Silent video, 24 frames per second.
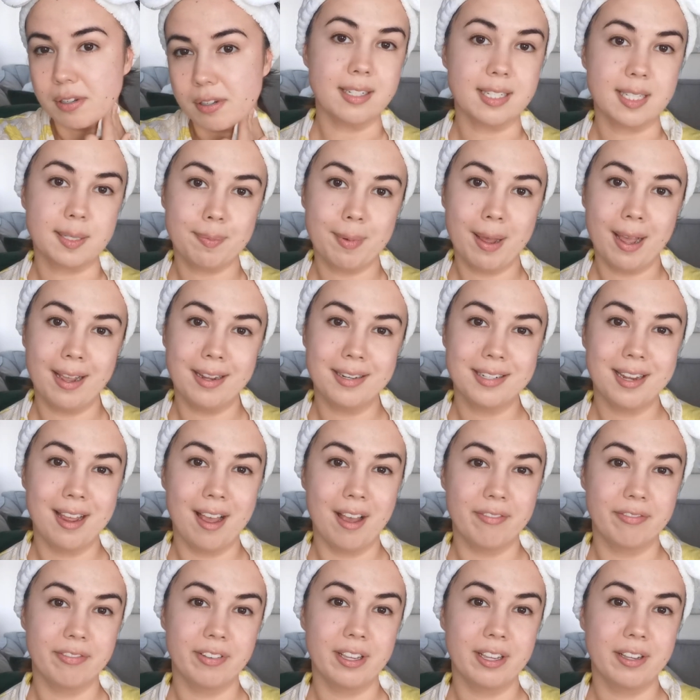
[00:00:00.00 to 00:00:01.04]
Despite
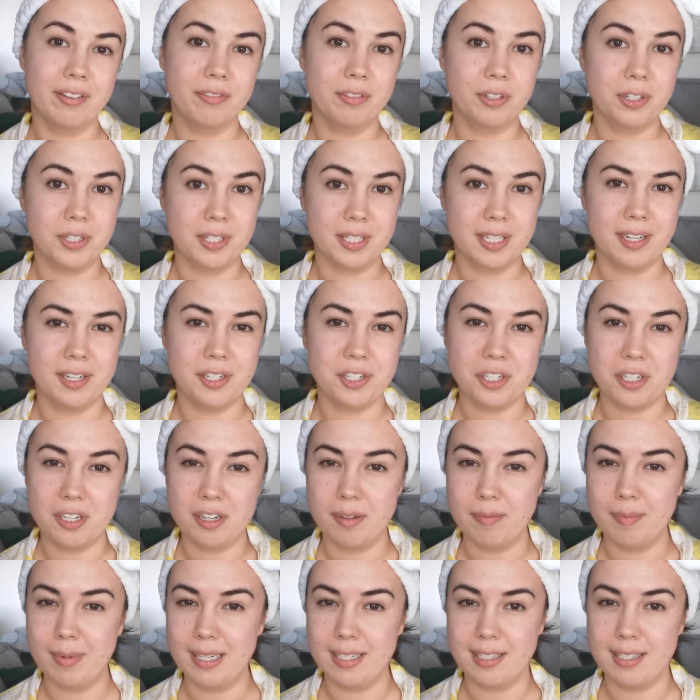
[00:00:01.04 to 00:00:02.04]
having rosacea,